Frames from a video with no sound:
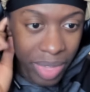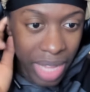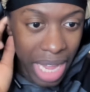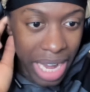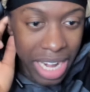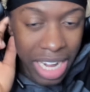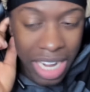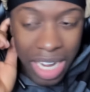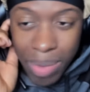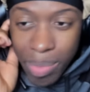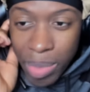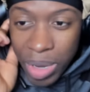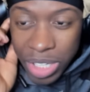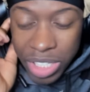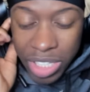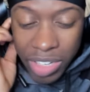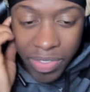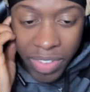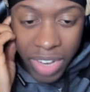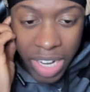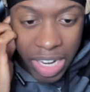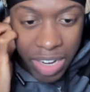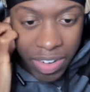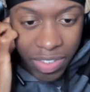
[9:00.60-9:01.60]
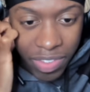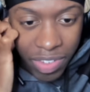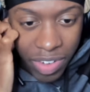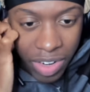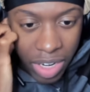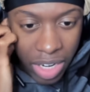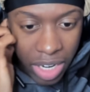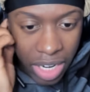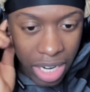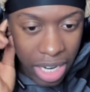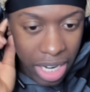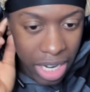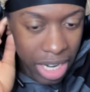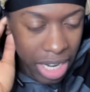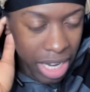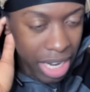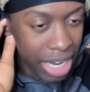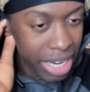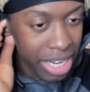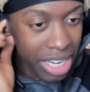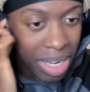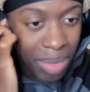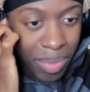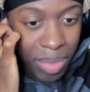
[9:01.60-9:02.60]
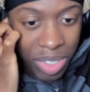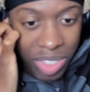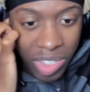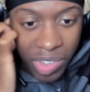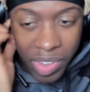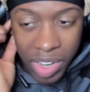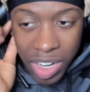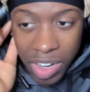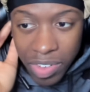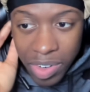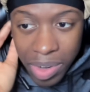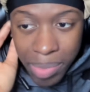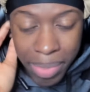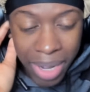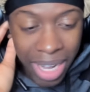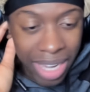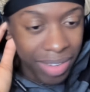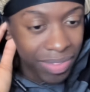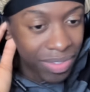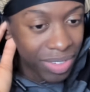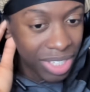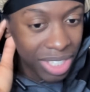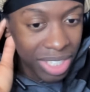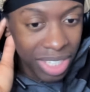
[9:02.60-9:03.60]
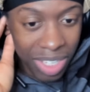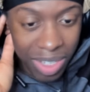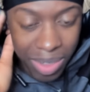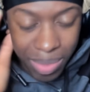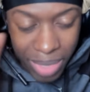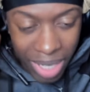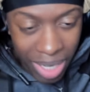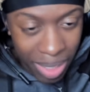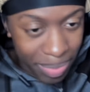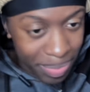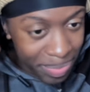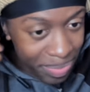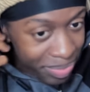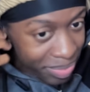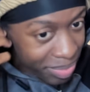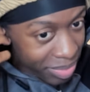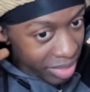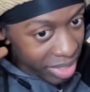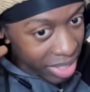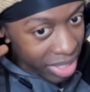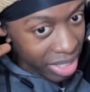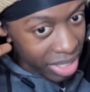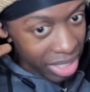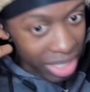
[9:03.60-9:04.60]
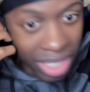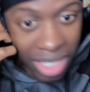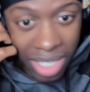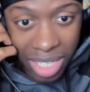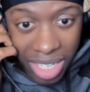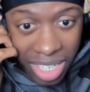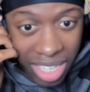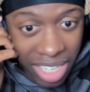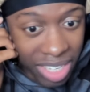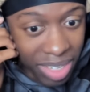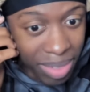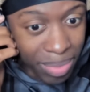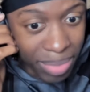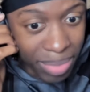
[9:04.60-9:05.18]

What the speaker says: need a music video for Bite for sure, bro. No